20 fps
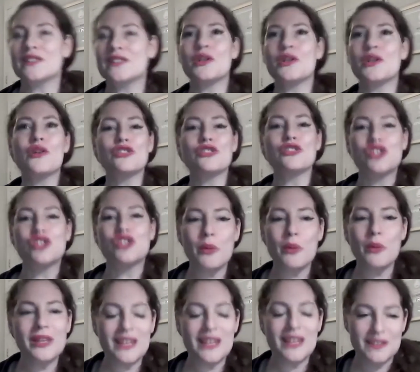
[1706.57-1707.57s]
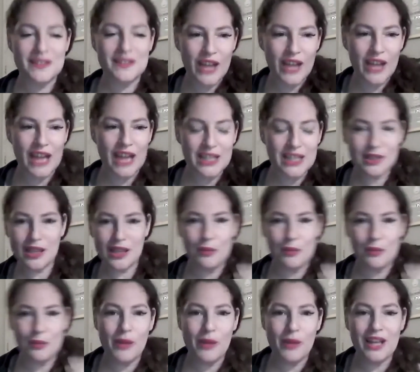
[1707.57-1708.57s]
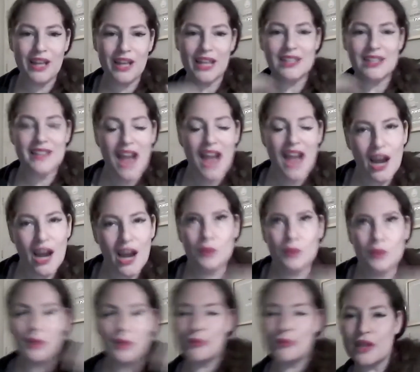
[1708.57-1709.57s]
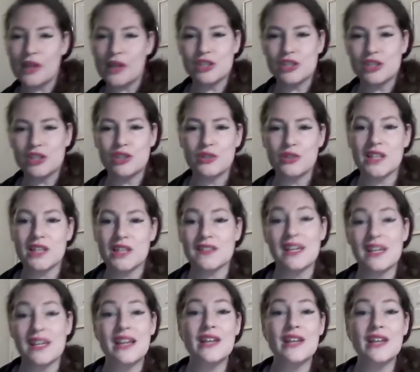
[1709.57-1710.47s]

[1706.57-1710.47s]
There's so many things. Okay, I need to get more money. I need to hire more people. I need to do this.